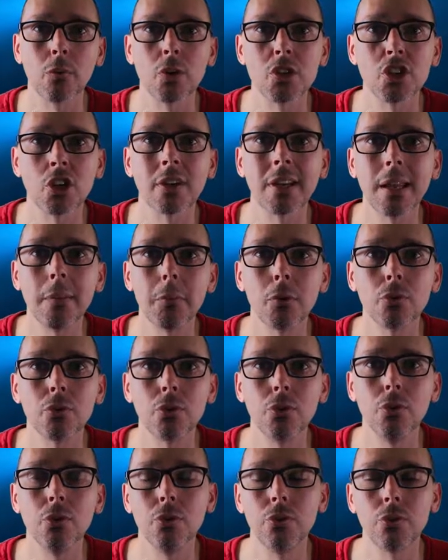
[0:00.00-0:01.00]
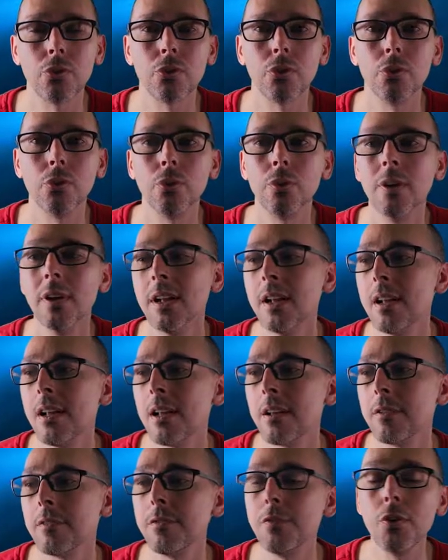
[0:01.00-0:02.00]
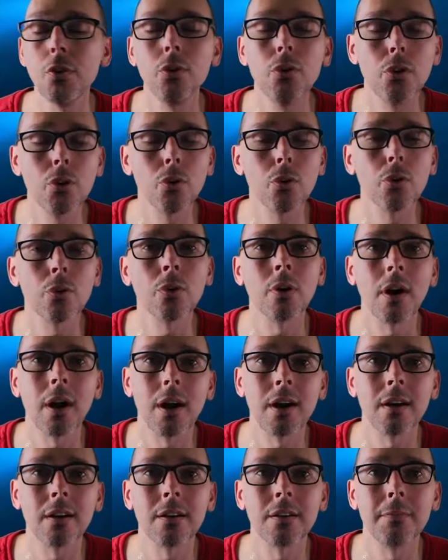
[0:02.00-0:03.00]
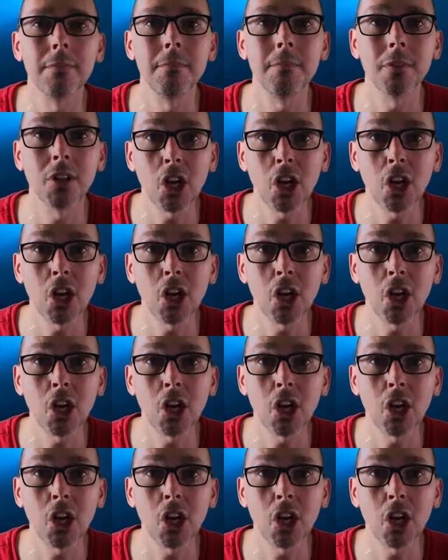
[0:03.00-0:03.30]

which enables you to view your uh,